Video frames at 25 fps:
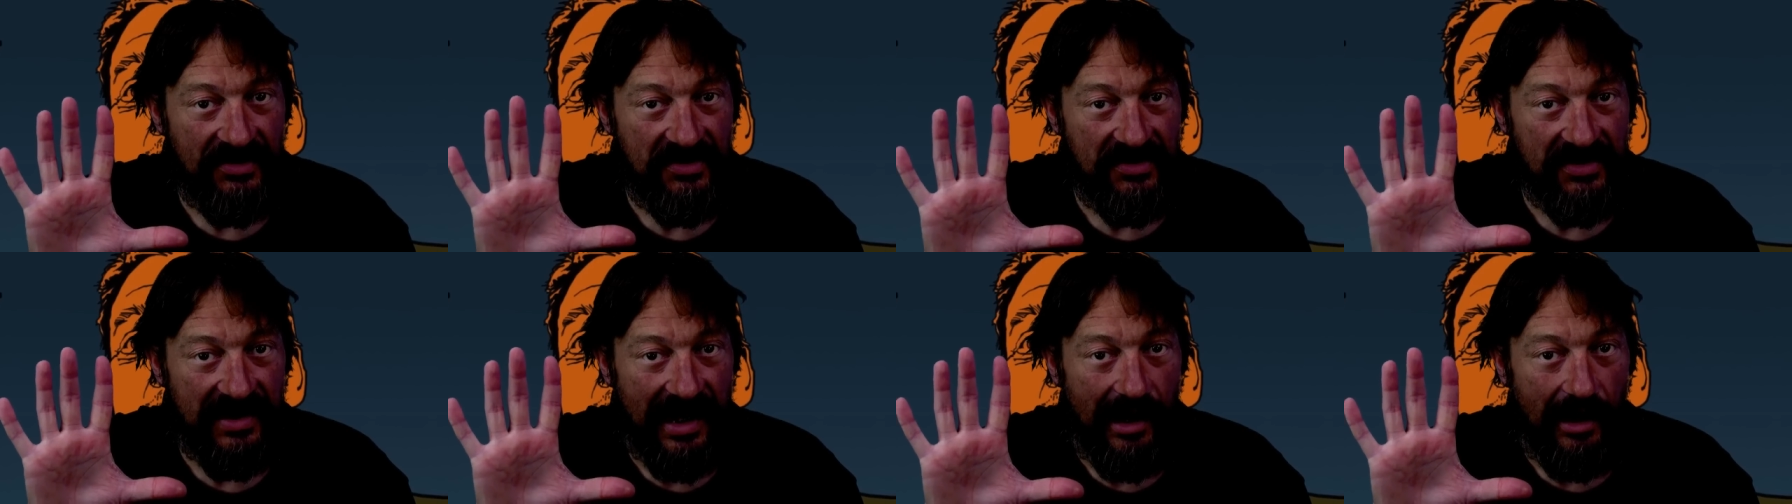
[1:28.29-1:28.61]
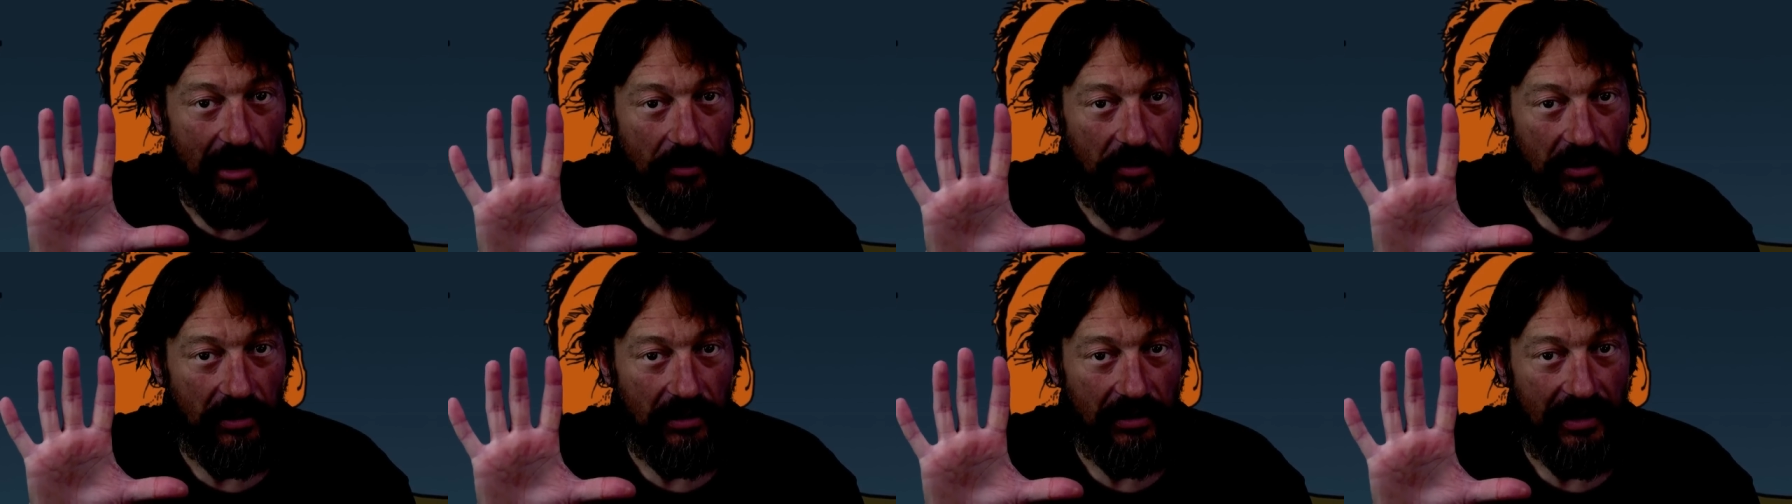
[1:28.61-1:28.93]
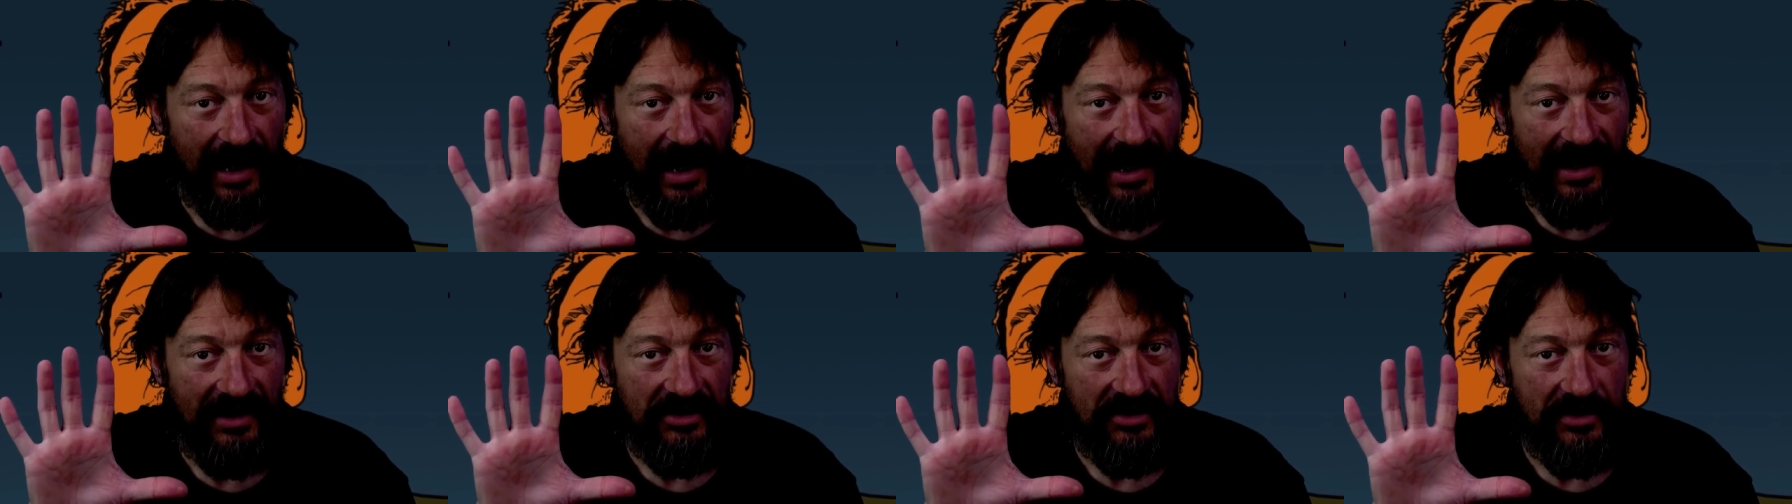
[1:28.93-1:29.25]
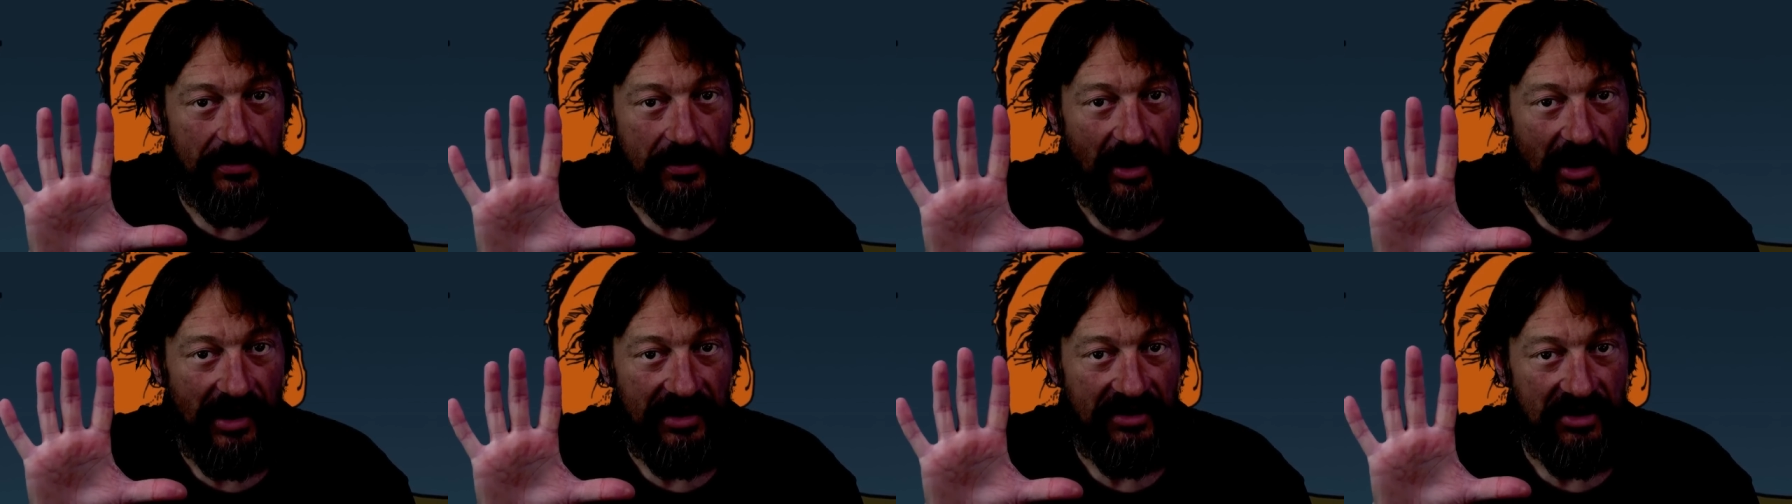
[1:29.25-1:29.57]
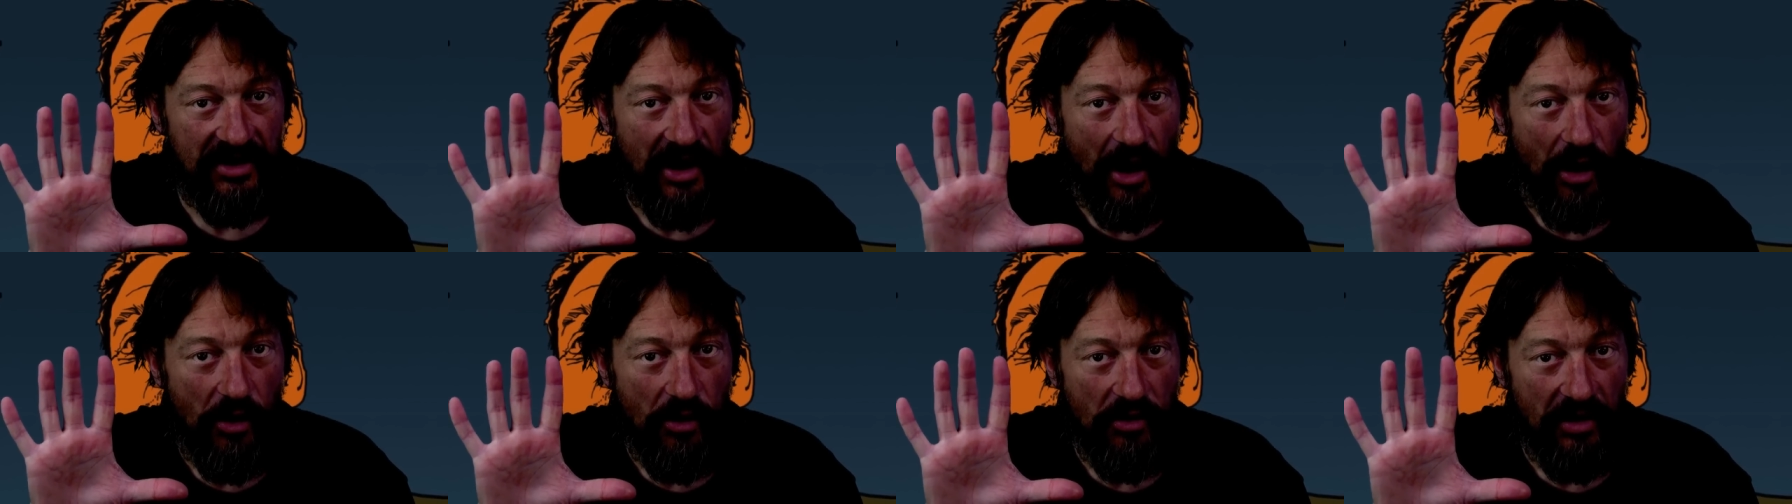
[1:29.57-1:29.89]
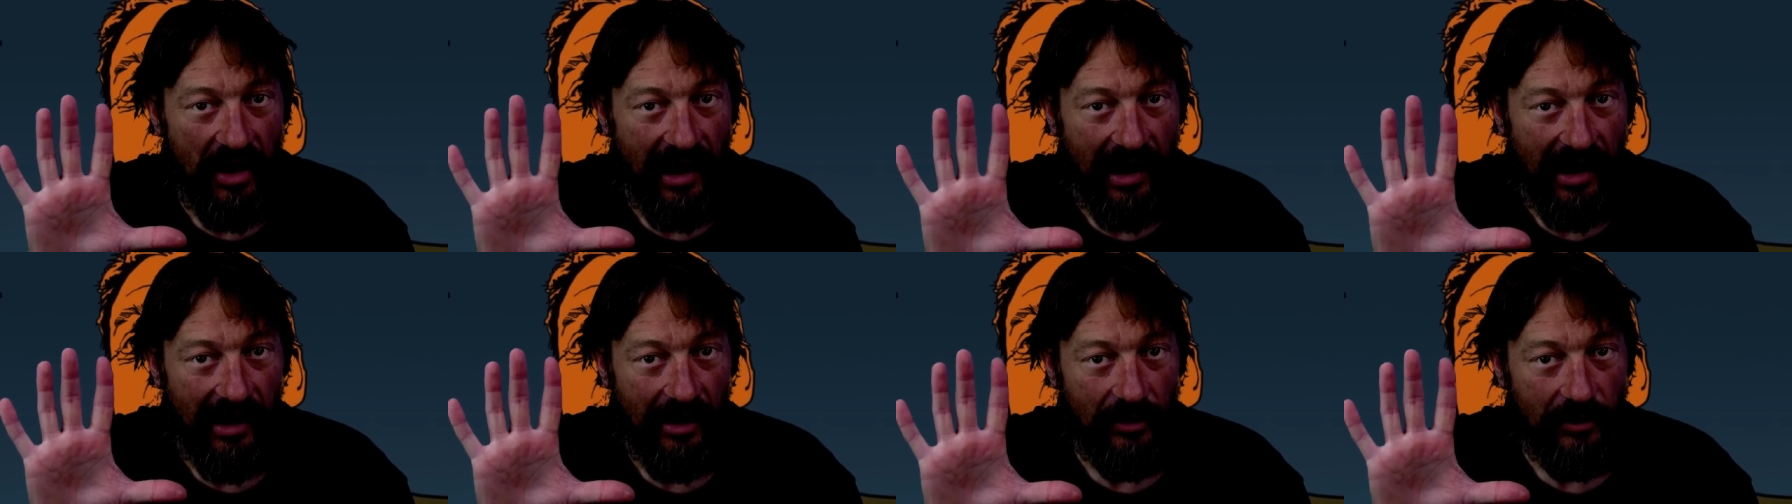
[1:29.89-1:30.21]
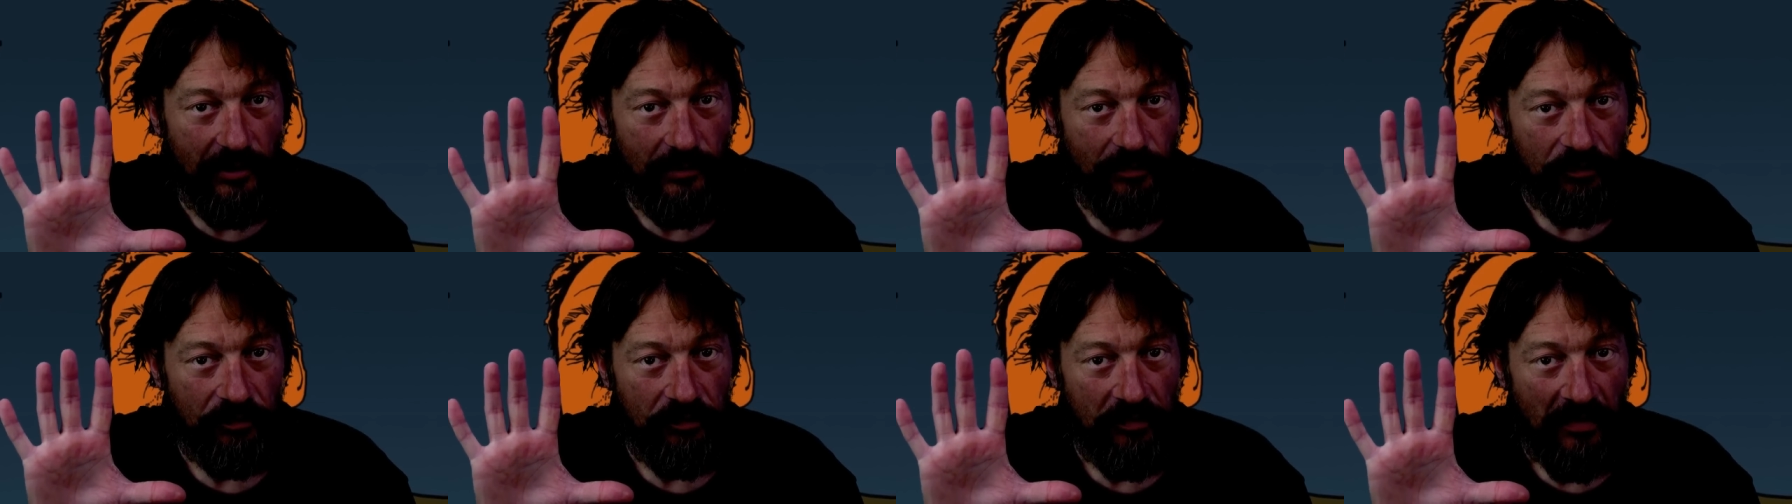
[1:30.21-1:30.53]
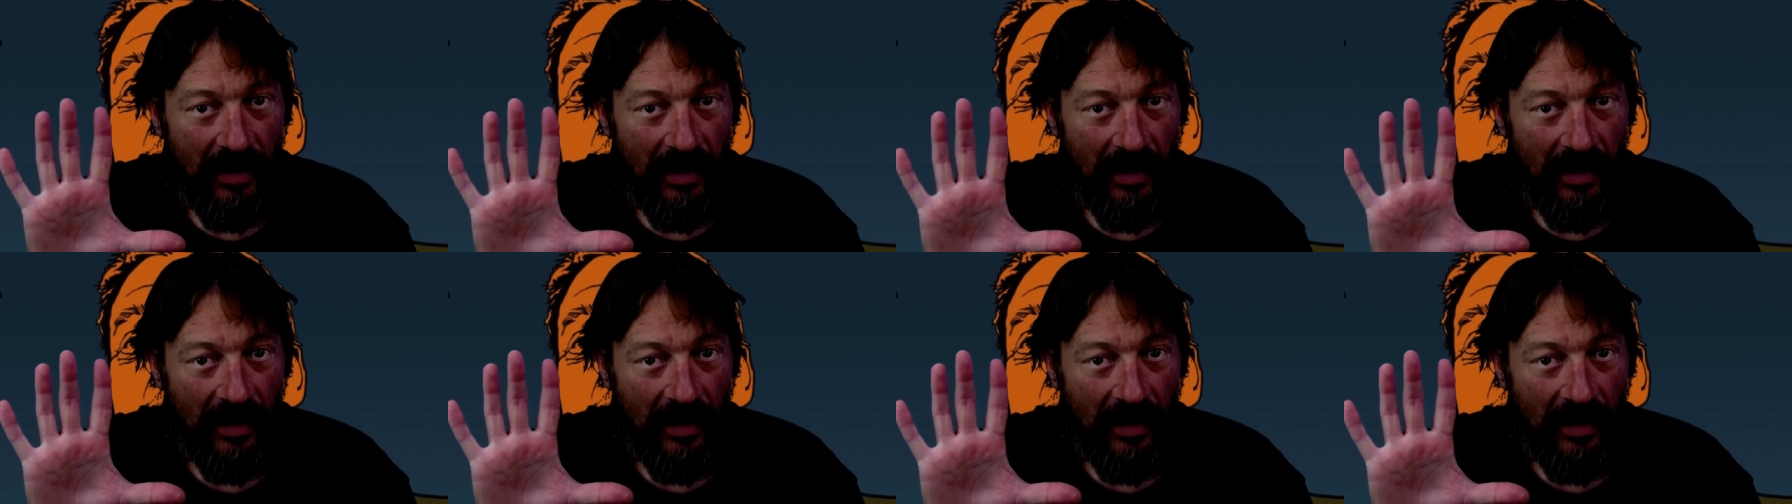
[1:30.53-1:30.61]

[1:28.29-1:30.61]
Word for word: scalpel under my toenail,